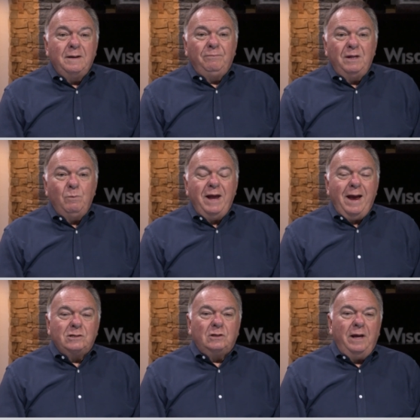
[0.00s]
And then we
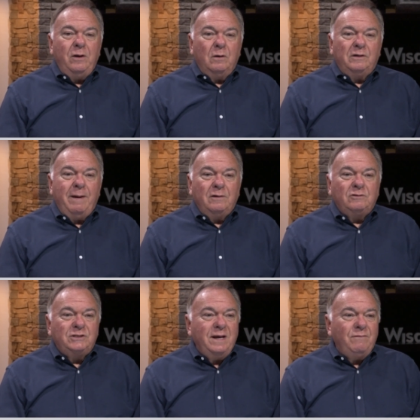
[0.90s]
asked later,
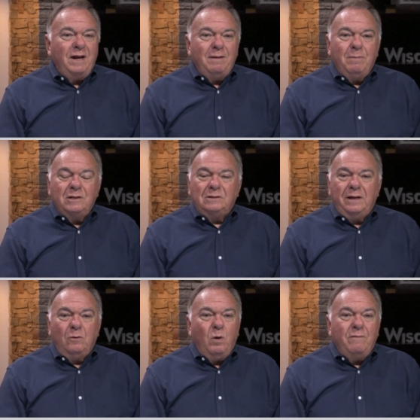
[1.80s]
about seven, eight months
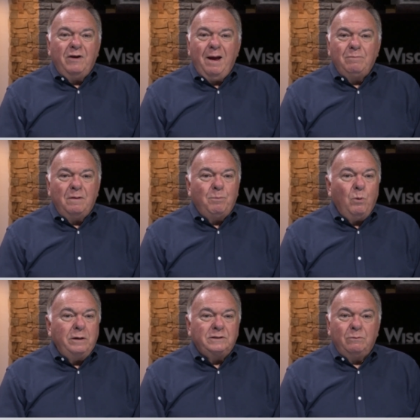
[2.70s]
later, whatever happened to the
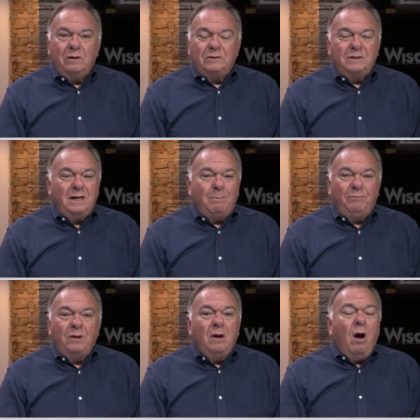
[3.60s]
points they were going to keep?
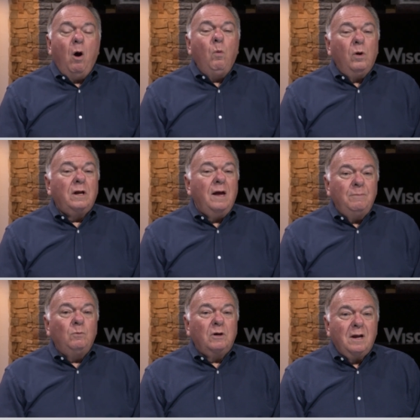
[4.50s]
And, oh, we're
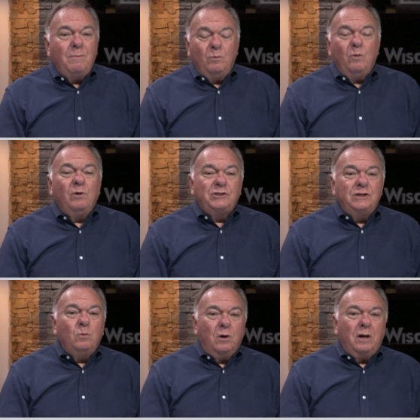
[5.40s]
coming, we're coming, we're
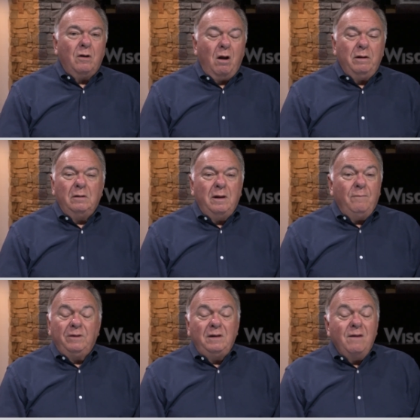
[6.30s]
still working on it.
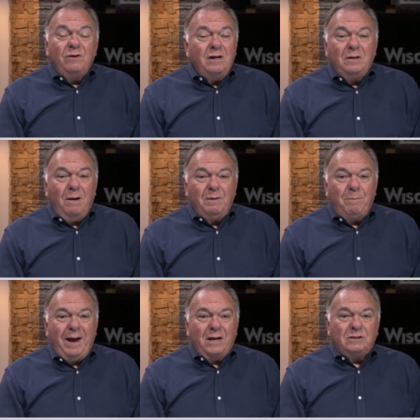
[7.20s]
it. Never did come to
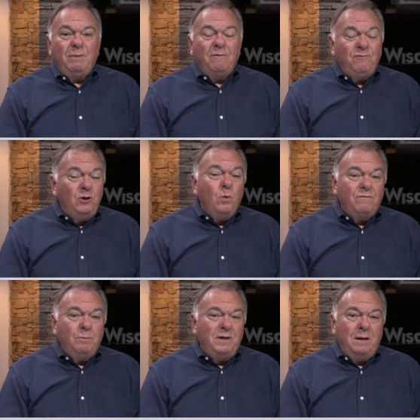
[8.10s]
pass. I mean, a few
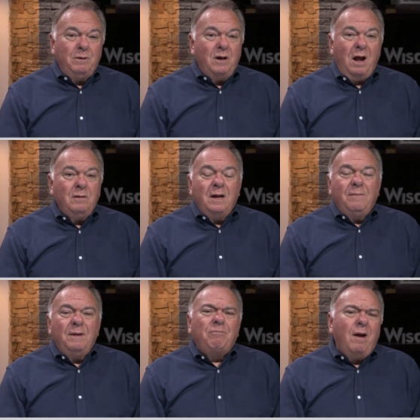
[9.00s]
of them did, but not.
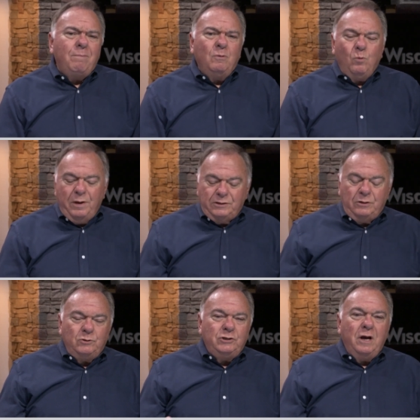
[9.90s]
The problem was
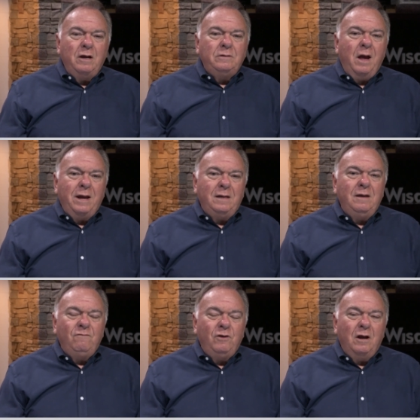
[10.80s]
those young,
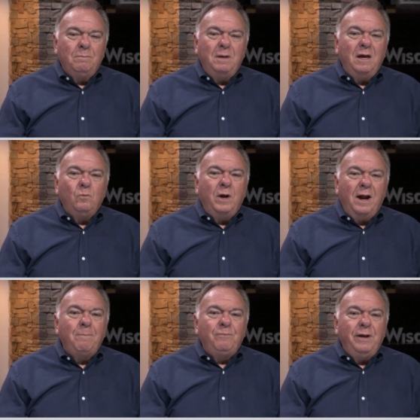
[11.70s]
naive young men went
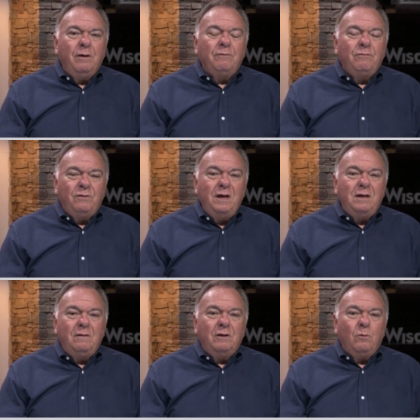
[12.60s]
up there
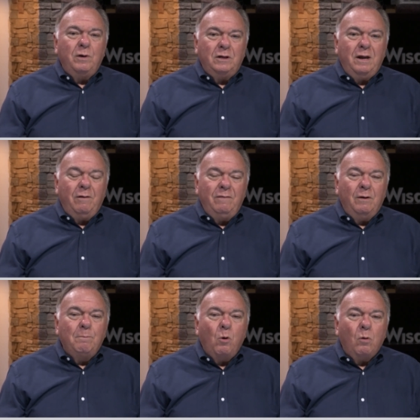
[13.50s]
thinking they're going to carry
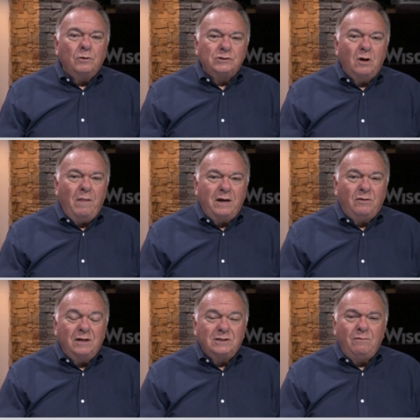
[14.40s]
their morals and all that
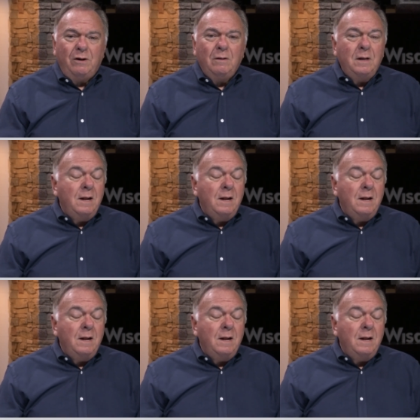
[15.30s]
things in there